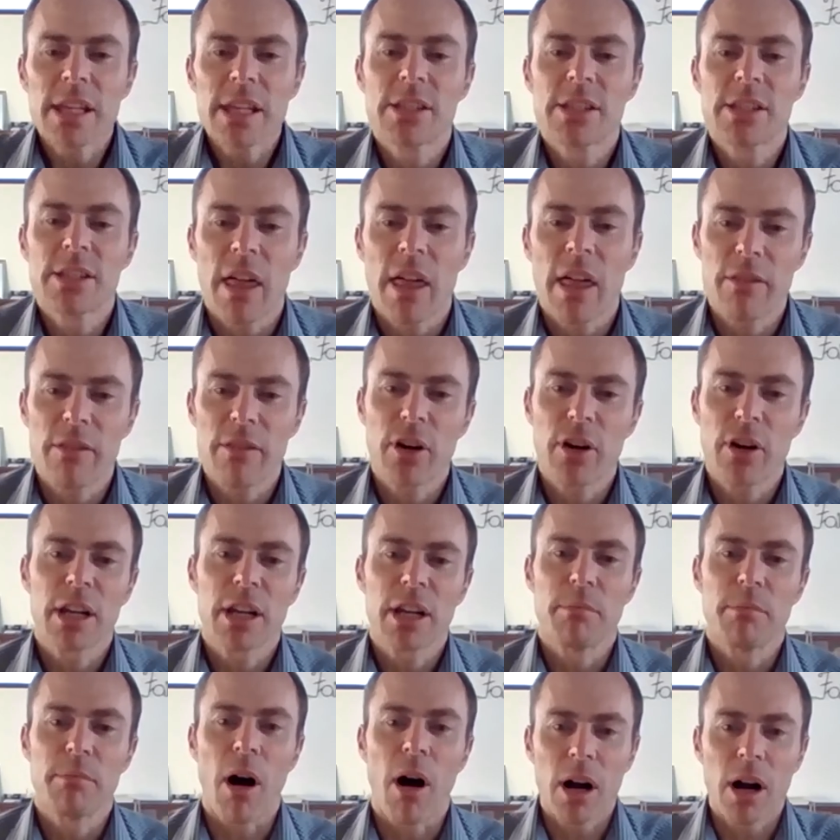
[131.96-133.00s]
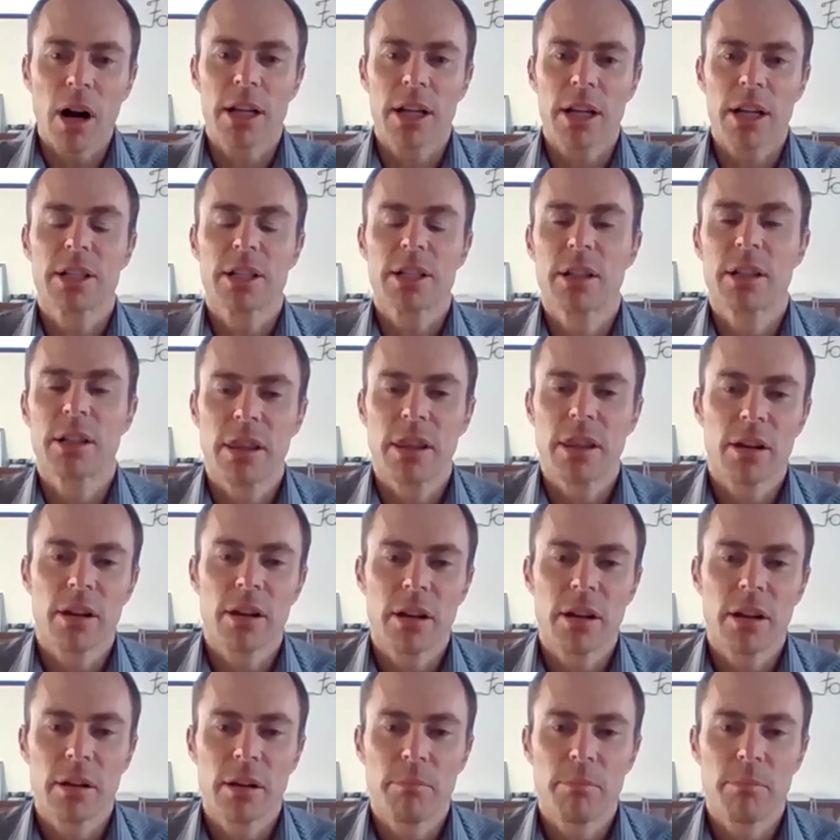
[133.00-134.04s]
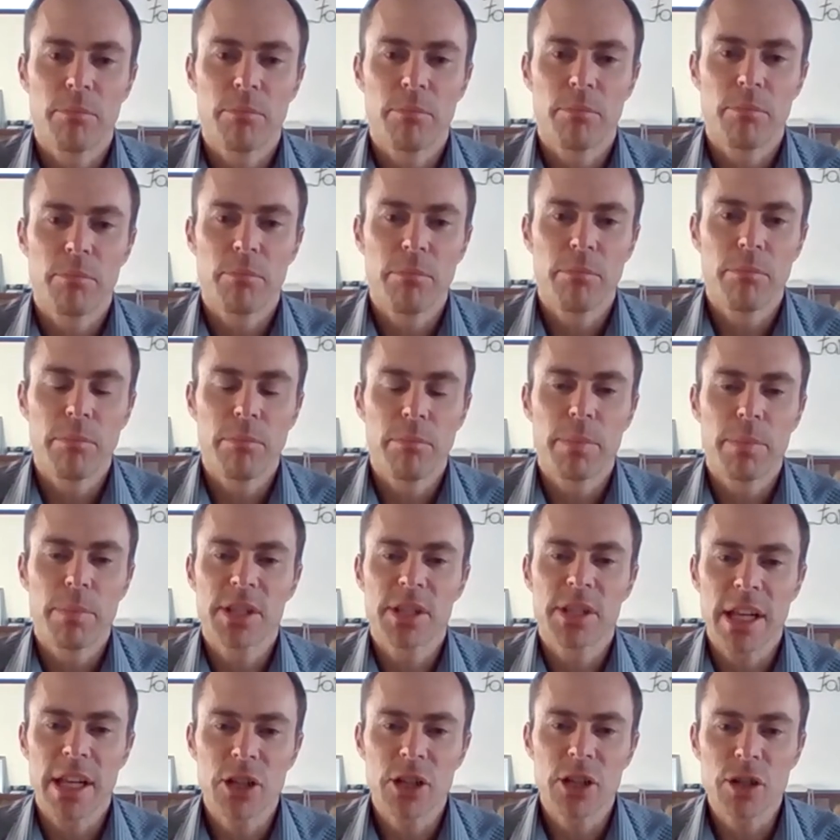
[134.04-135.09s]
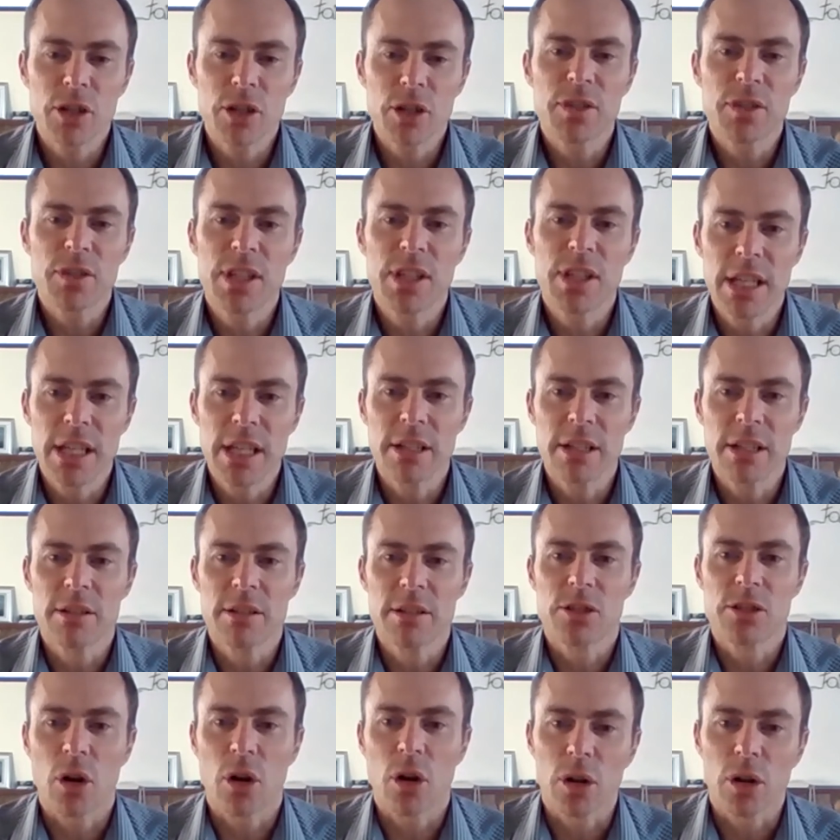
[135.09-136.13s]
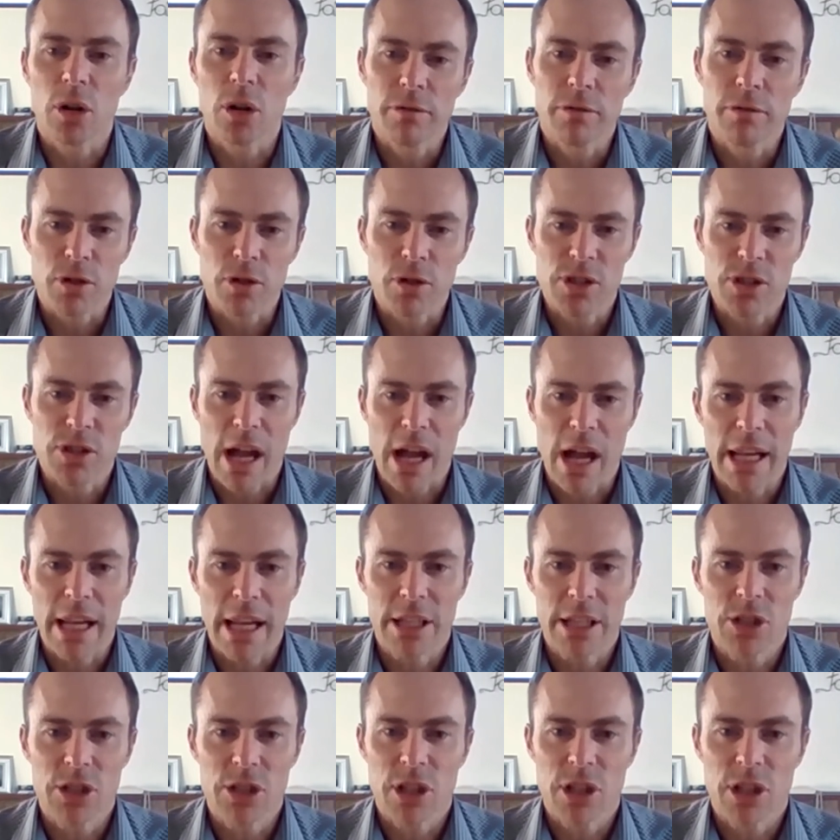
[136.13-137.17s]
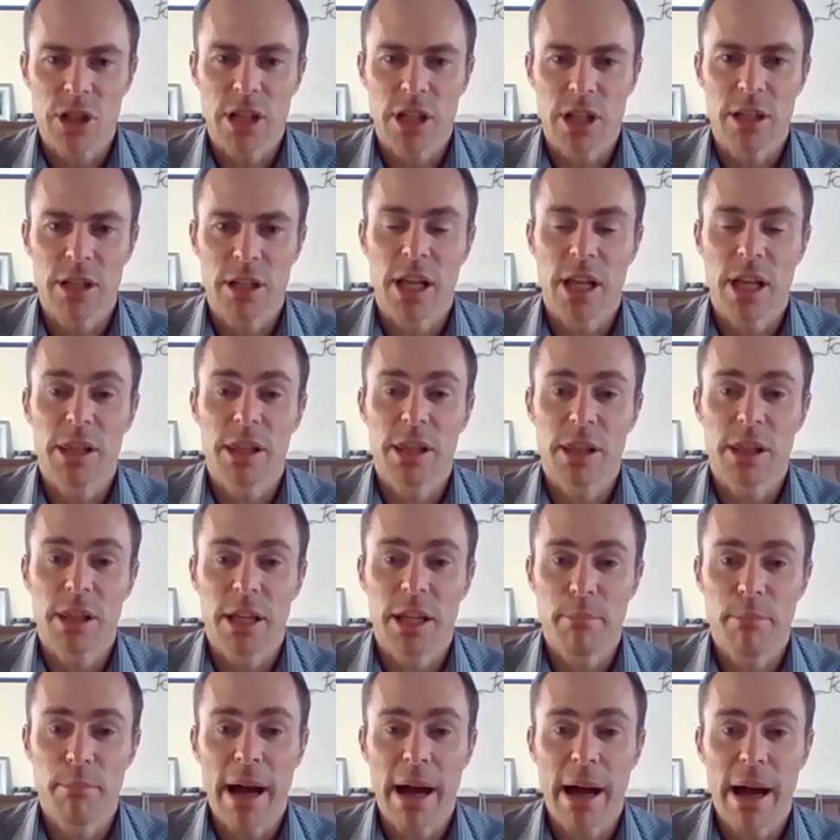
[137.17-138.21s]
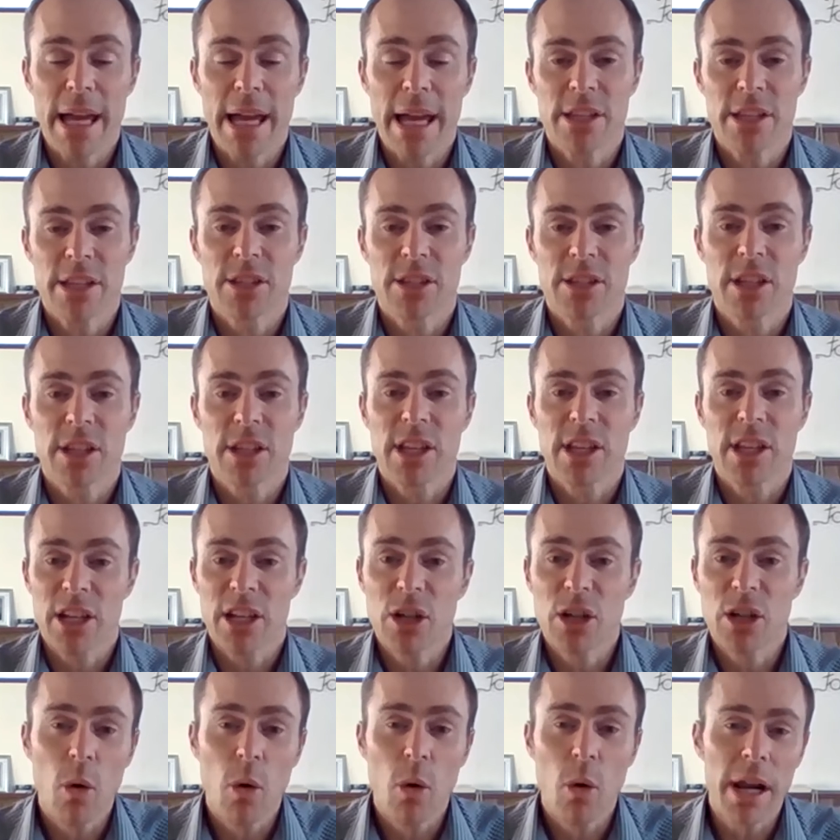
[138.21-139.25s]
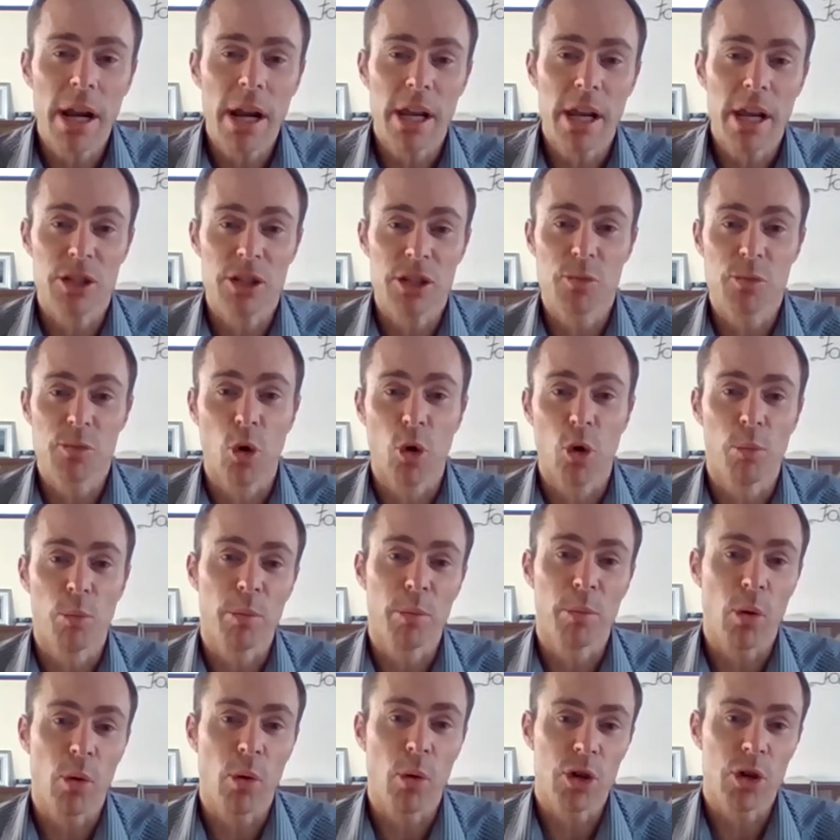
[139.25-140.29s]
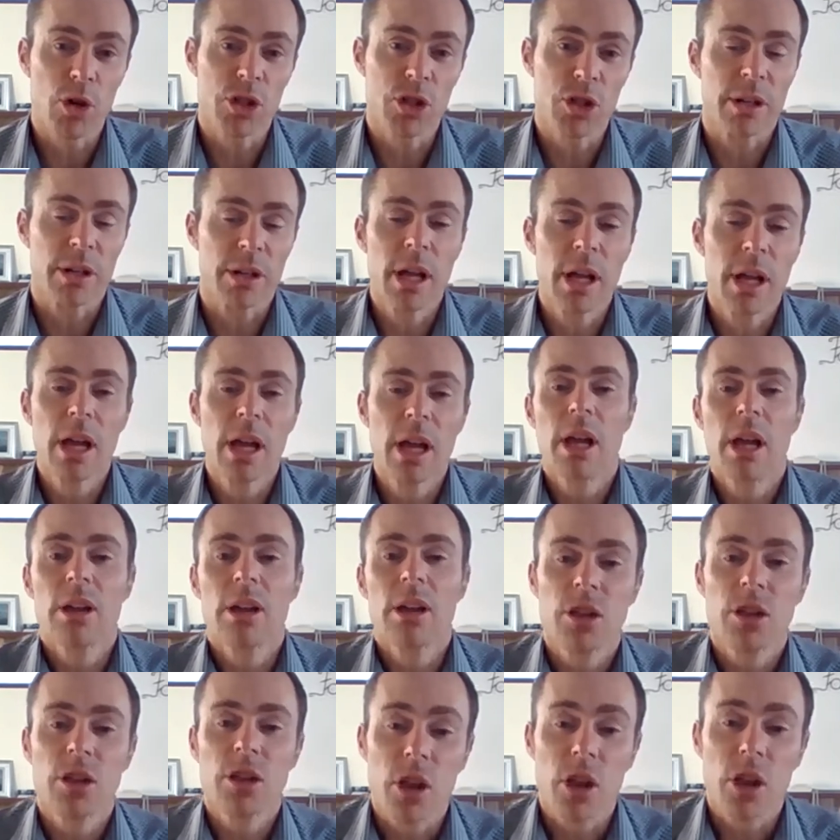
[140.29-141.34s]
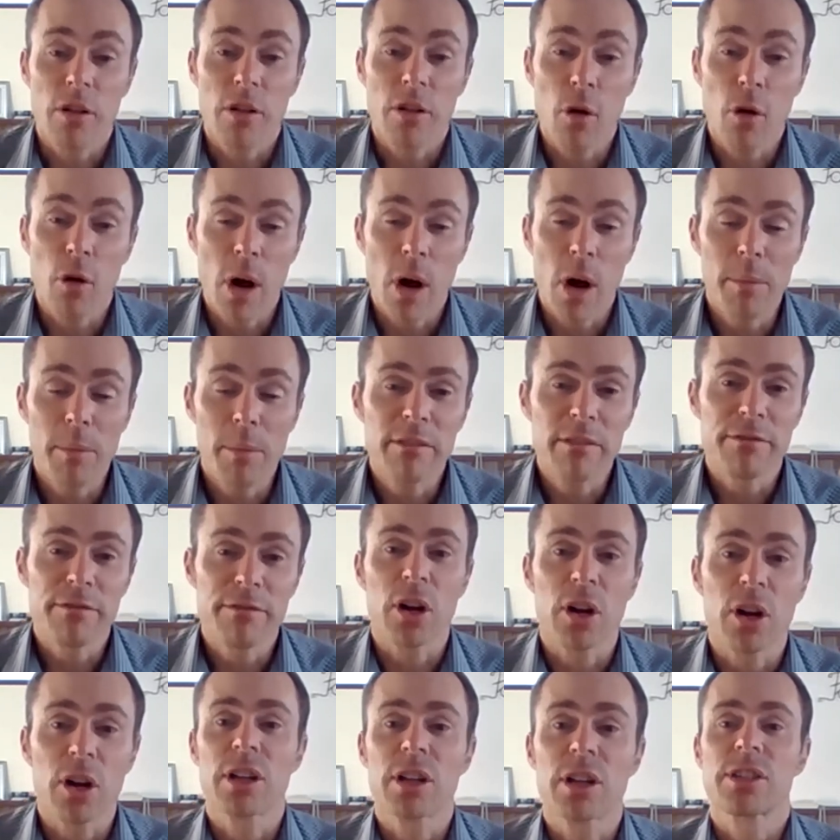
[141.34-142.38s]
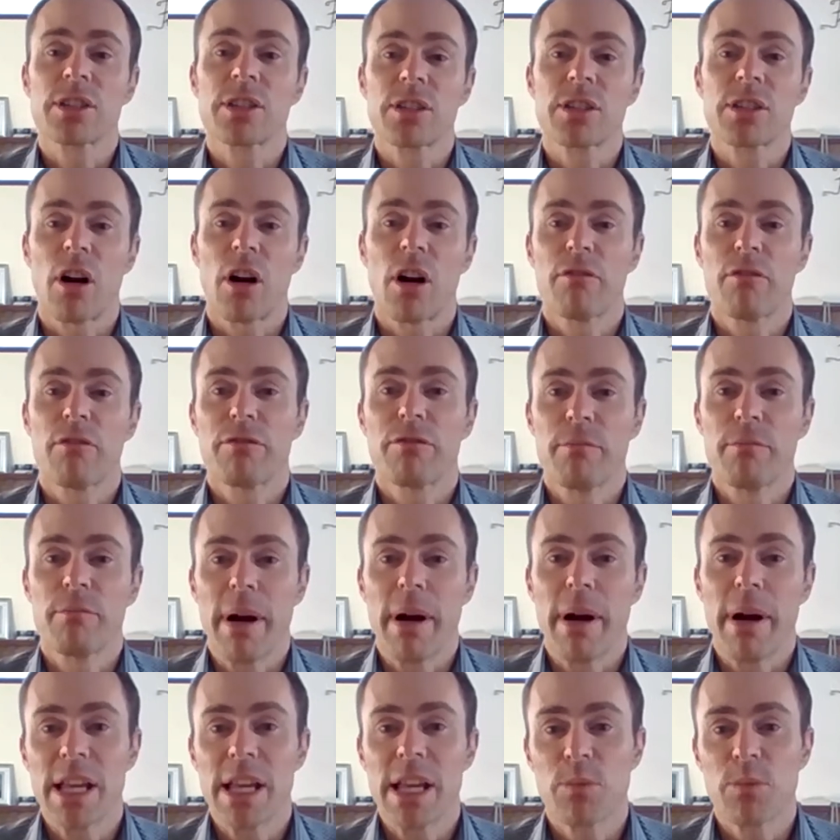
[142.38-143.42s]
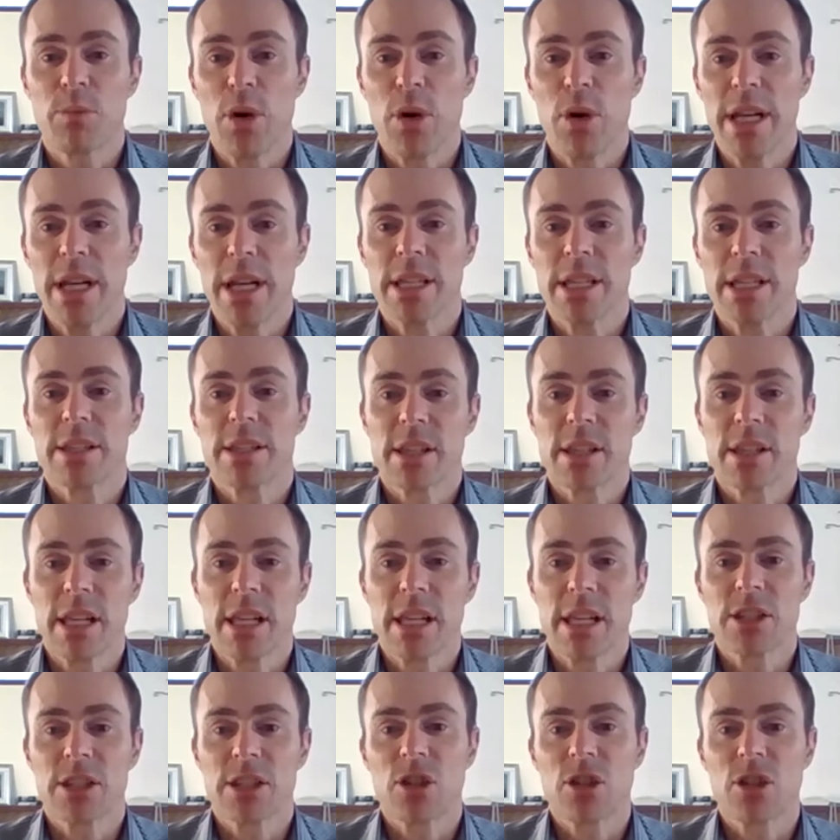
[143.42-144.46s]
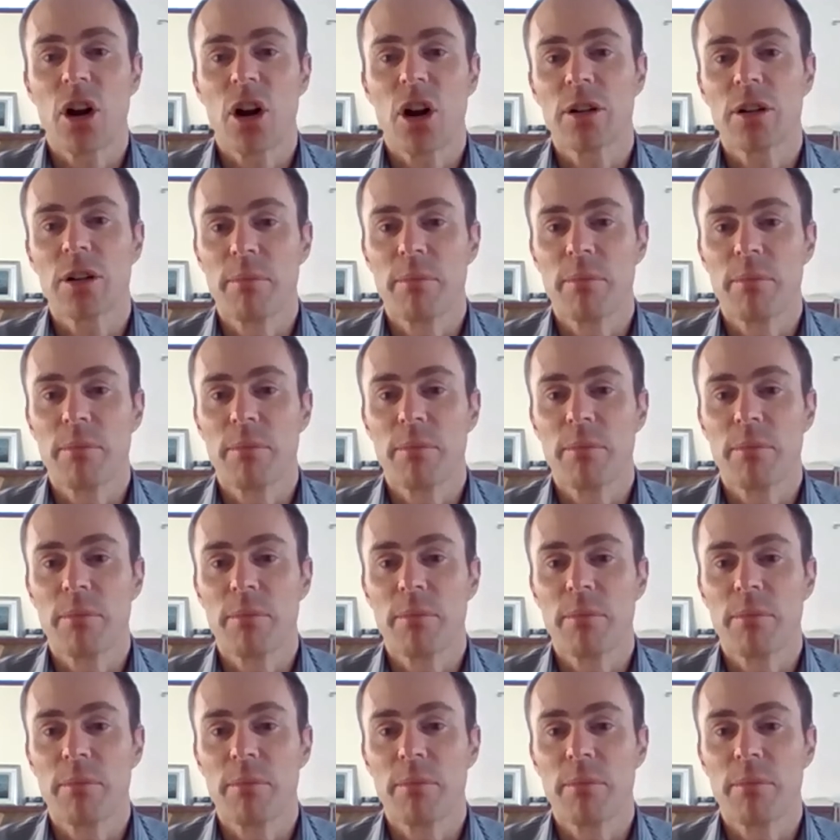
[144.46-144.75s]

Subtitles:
the South African market, the percentage of seed sold for silage in maize is actually quite a small proportion. So the overwhelming focus of maize breeders is